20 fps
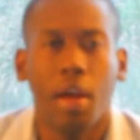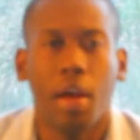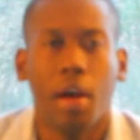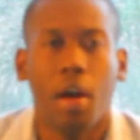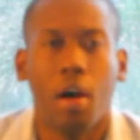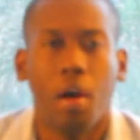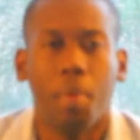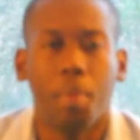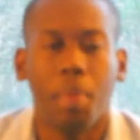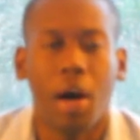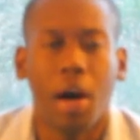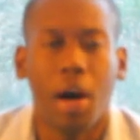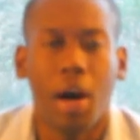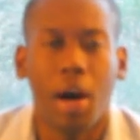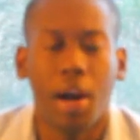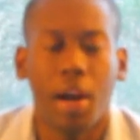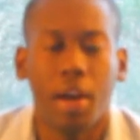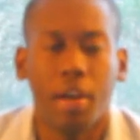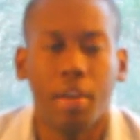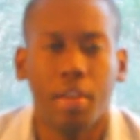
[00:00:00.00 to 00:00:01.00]
on my
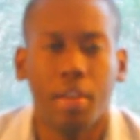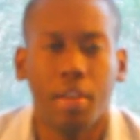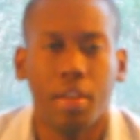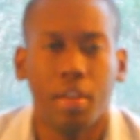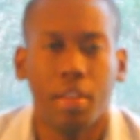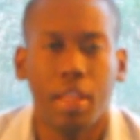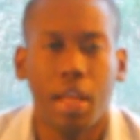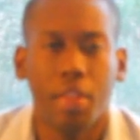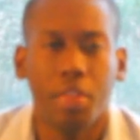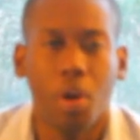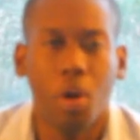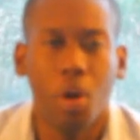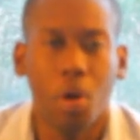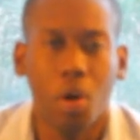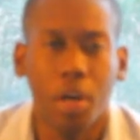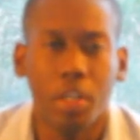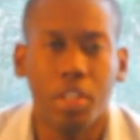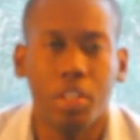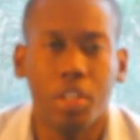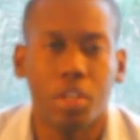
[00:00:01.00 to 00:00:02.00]
heart that the
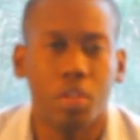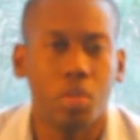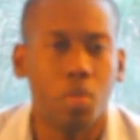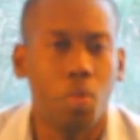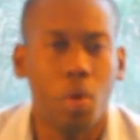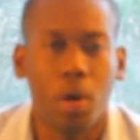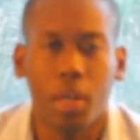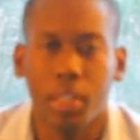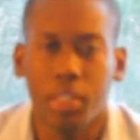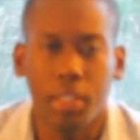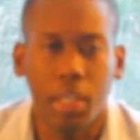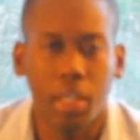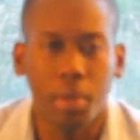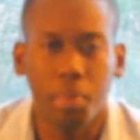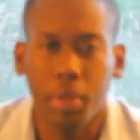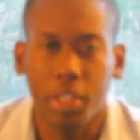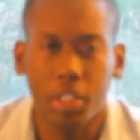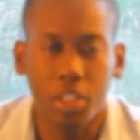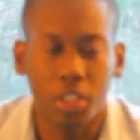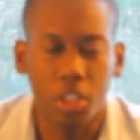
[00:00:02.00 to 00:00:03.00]
Lord just wanted
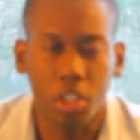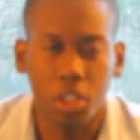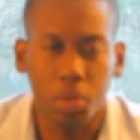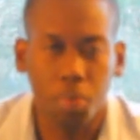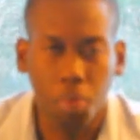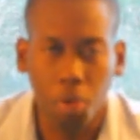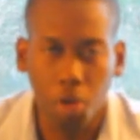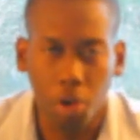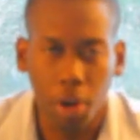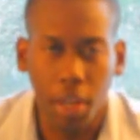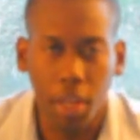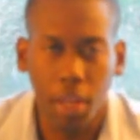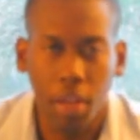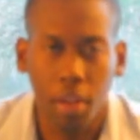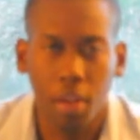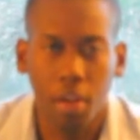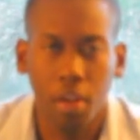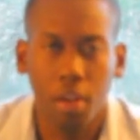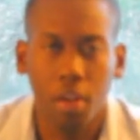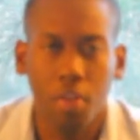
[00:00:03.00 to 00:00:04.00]
me to just pray
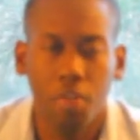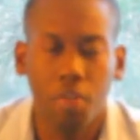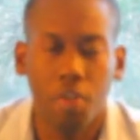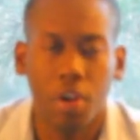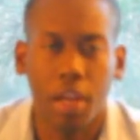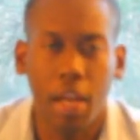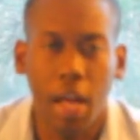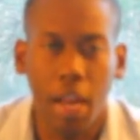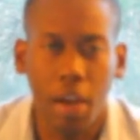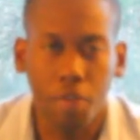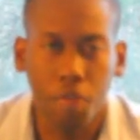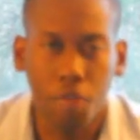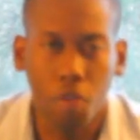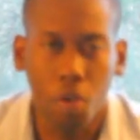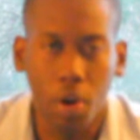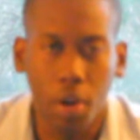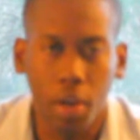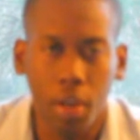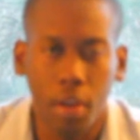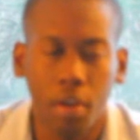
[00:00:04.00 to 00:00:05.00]
for
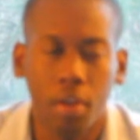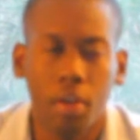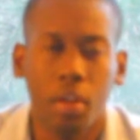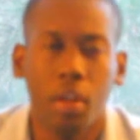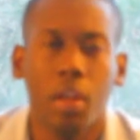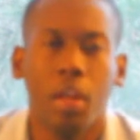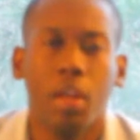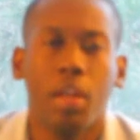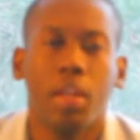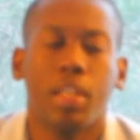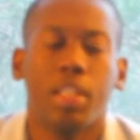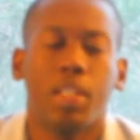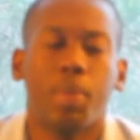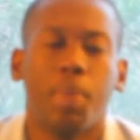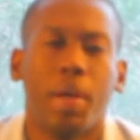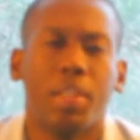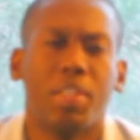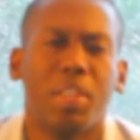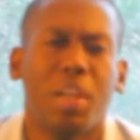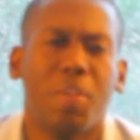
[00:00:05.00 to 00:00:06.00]
California,
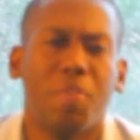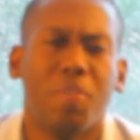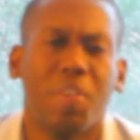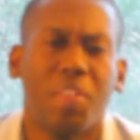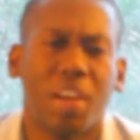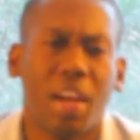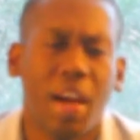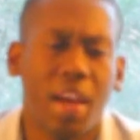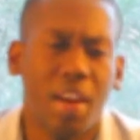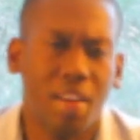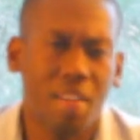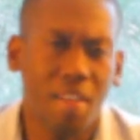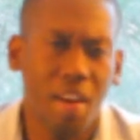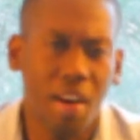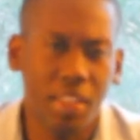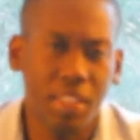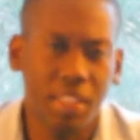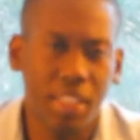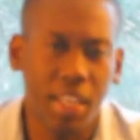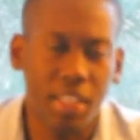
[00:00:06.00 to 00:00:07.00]
especially for the kind of
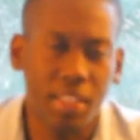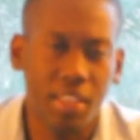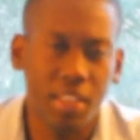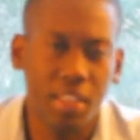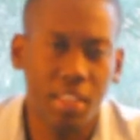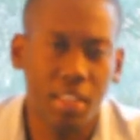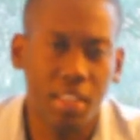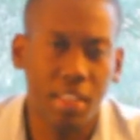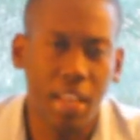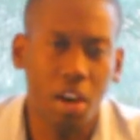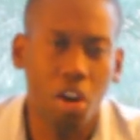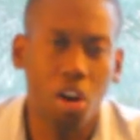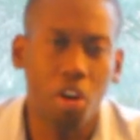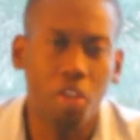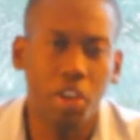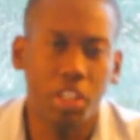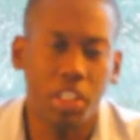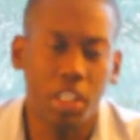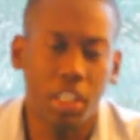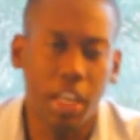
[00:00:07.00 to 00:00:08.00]
contents that
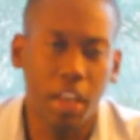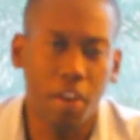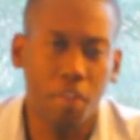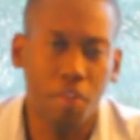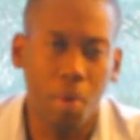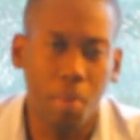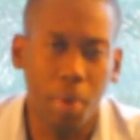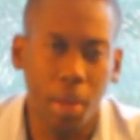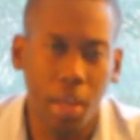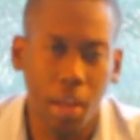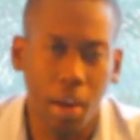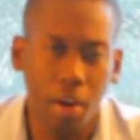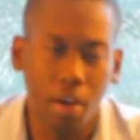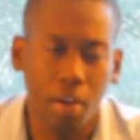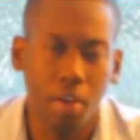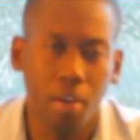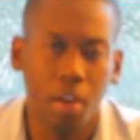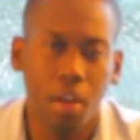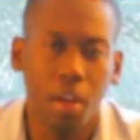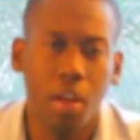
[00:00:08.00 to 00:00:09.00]
originate from
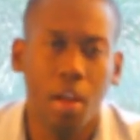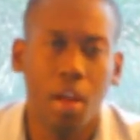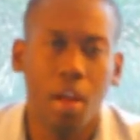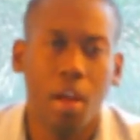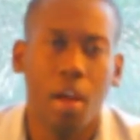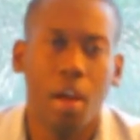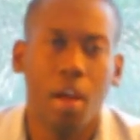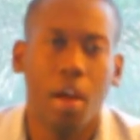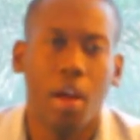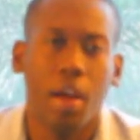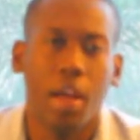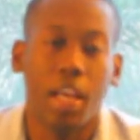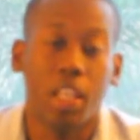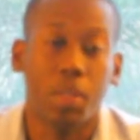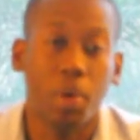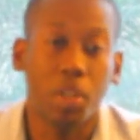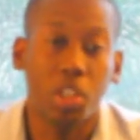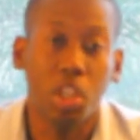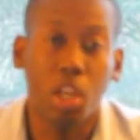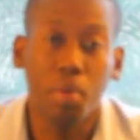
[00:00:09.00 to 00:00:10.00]
here,
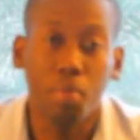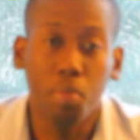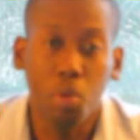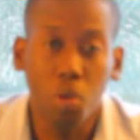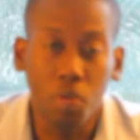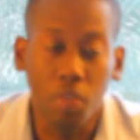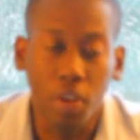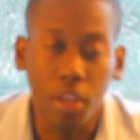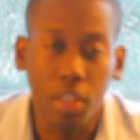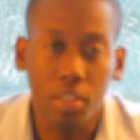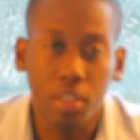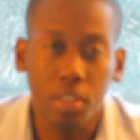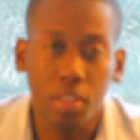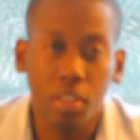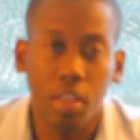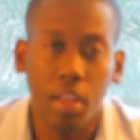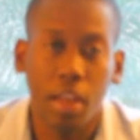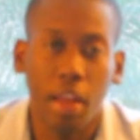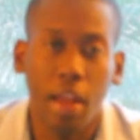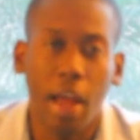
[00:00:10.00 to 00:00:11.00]
especially
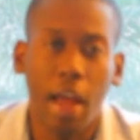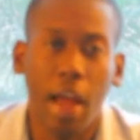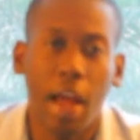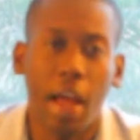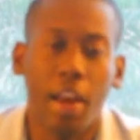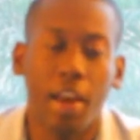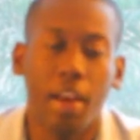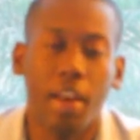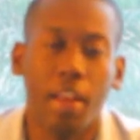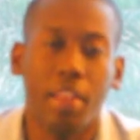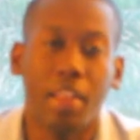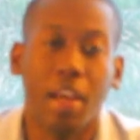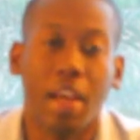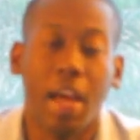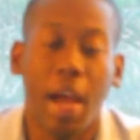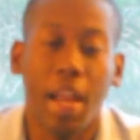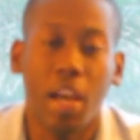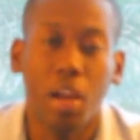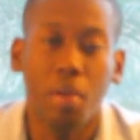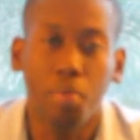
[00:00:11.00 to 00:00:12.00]
movies and the
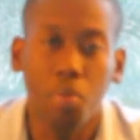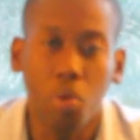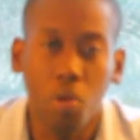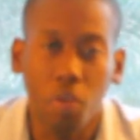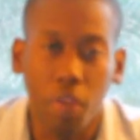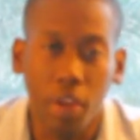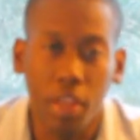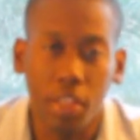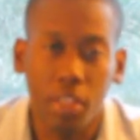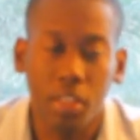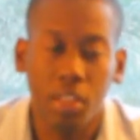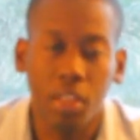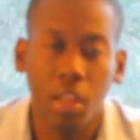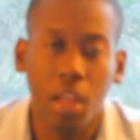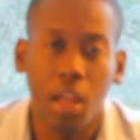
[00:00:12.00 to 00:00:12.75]
kind of movies.